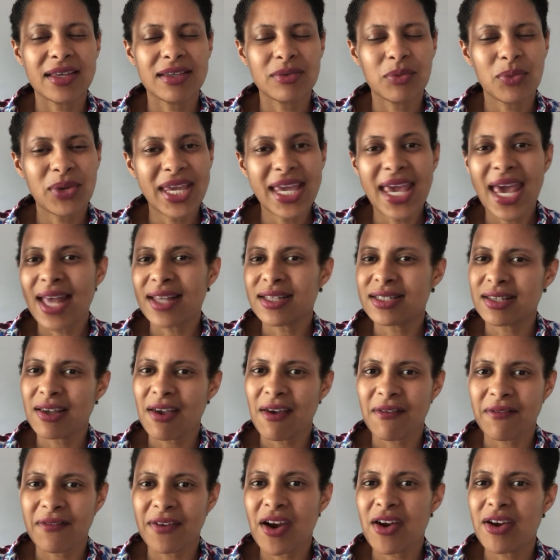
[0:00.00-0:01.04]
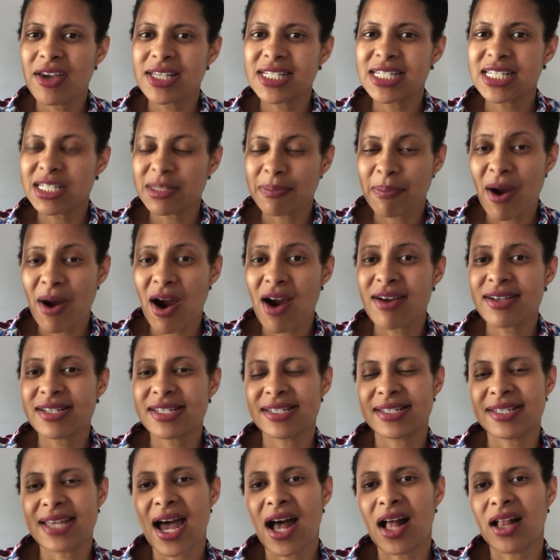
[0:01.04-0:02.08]
We get very sparse
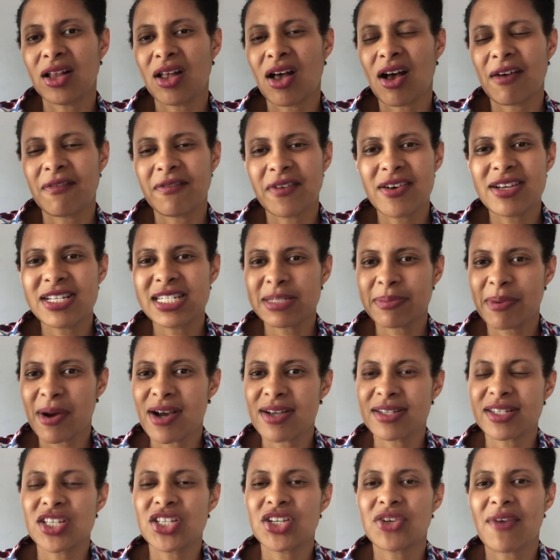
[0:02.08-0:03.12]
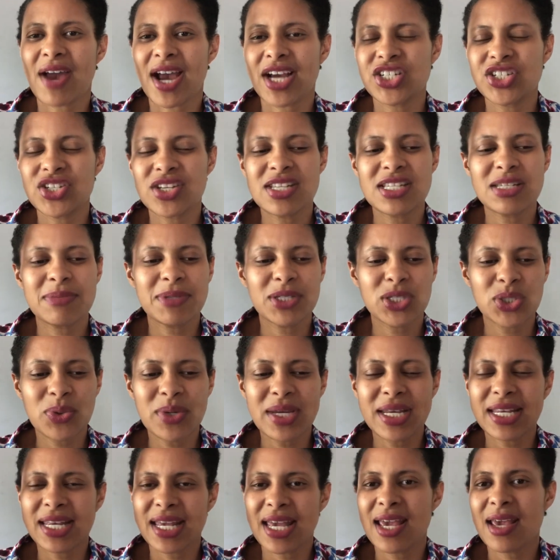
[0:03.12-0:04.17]
dialogue, very sparse interactions
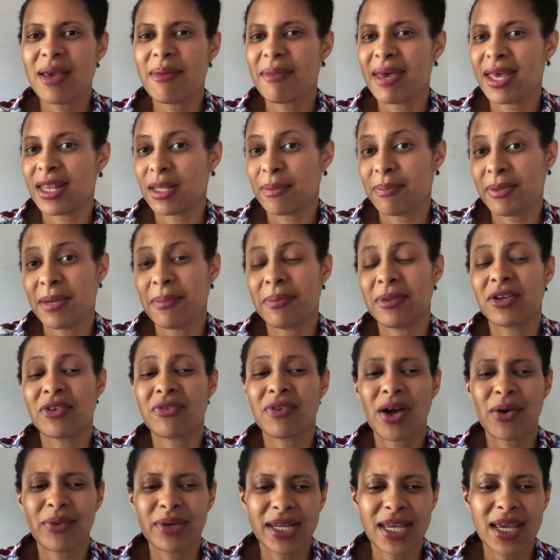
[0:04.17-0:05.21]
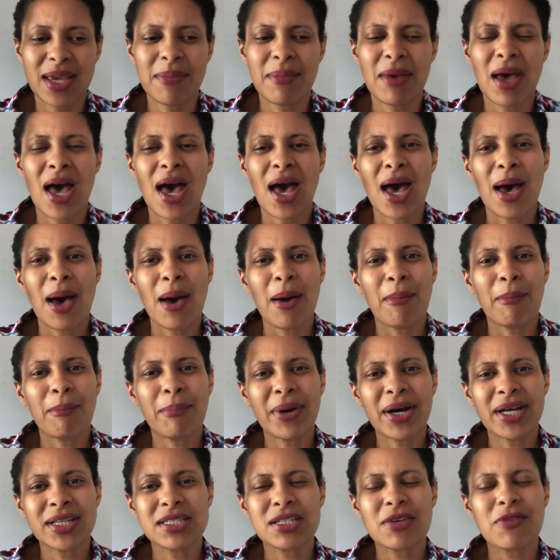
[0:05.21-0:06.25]
between him and the people around him.
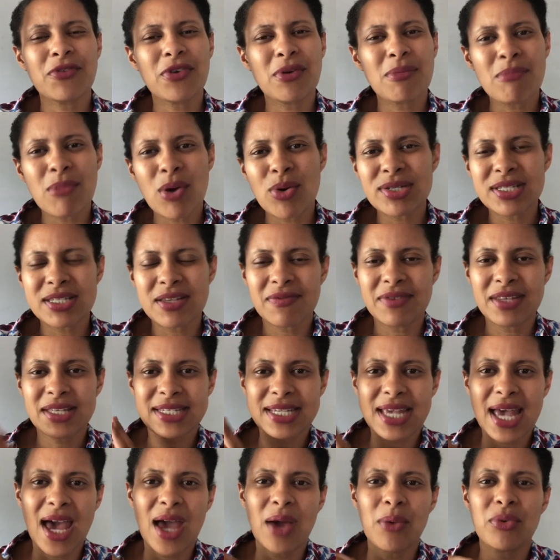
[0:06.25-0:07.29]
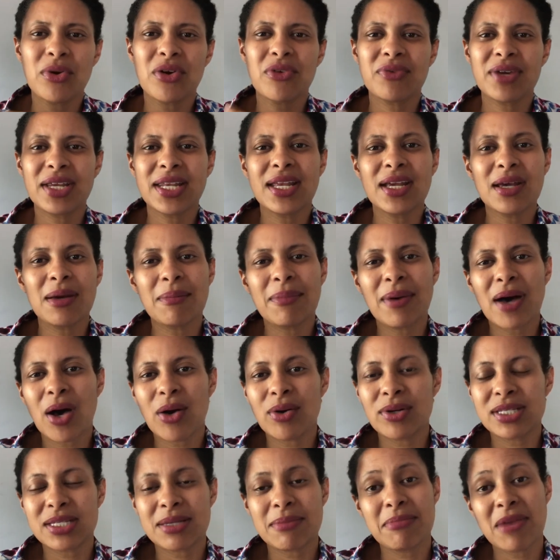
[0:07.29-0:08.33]
But for most of the time, we're reading
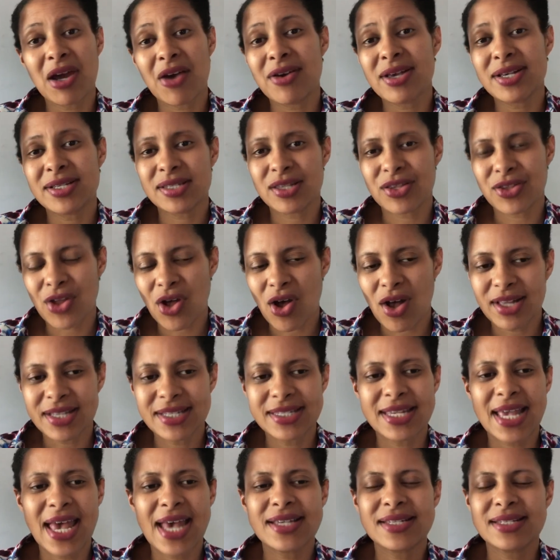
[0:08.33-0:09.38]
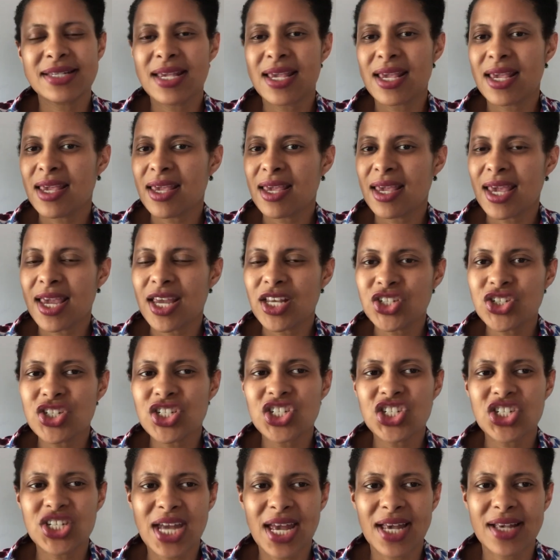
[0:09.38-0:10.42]
about Mering's thoughts as he
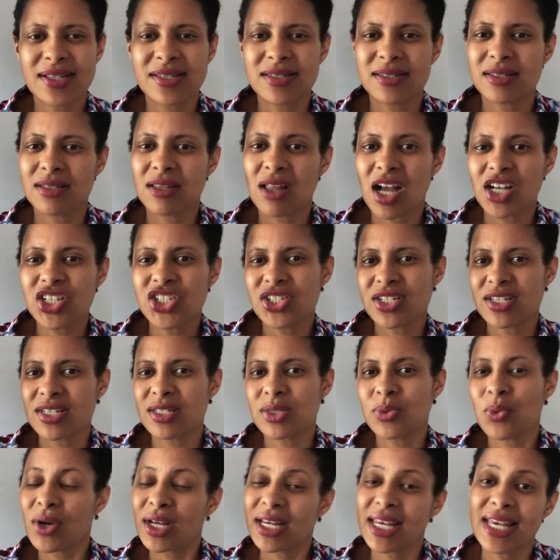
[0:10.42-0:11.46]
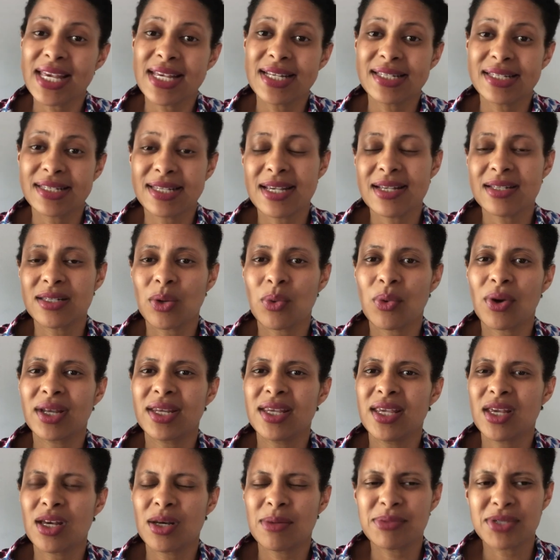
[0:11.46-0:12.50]
interjects not just what he sees and what
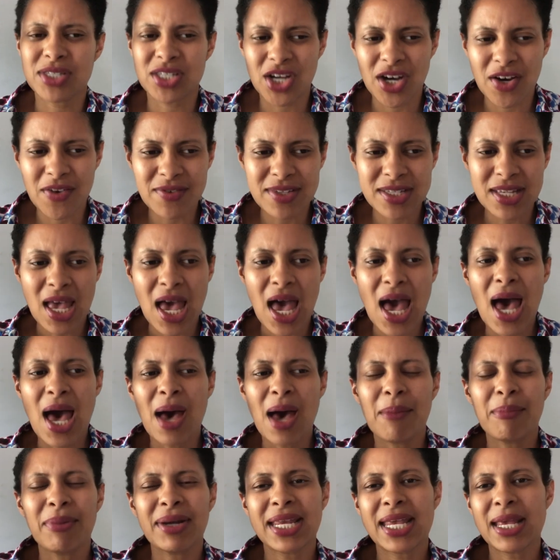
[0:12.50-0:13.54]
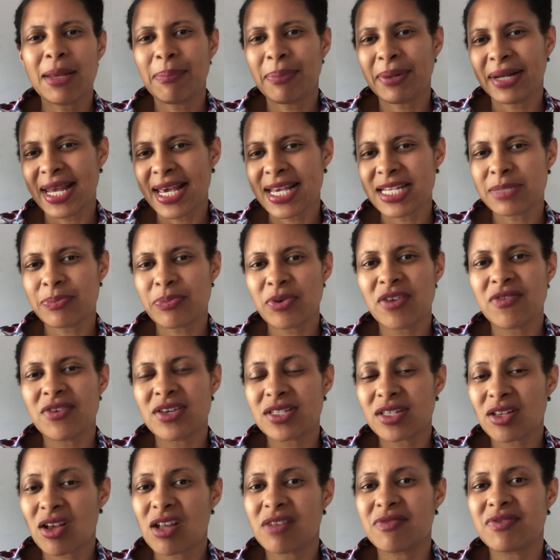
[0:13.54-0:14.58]
he observes, but he plays
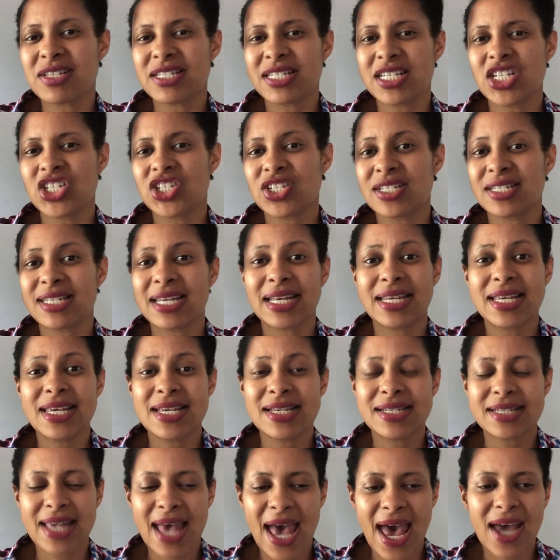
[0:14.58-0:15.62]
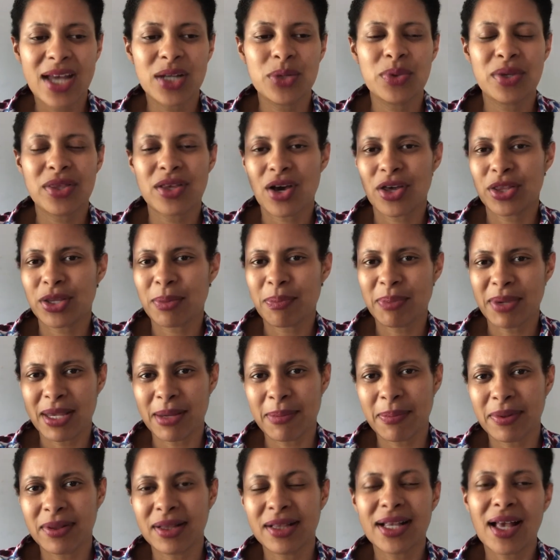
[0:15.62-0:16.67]
previous conversations that he's had with other
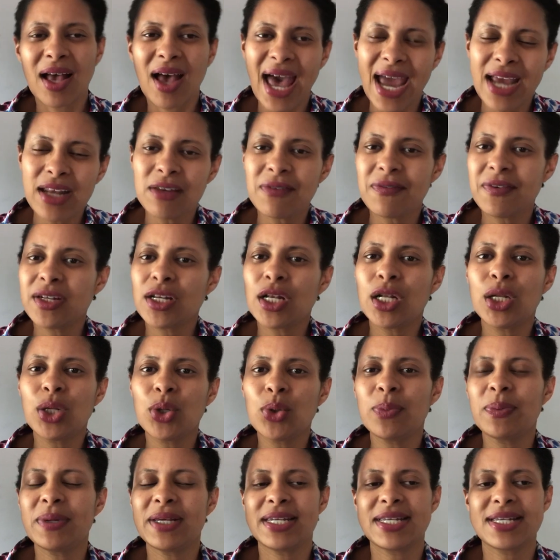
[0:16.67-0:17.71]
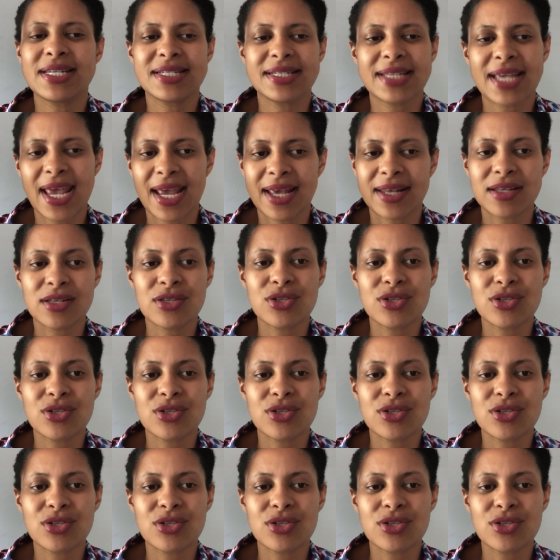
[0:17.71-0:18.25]
people kind of in a loop in his head.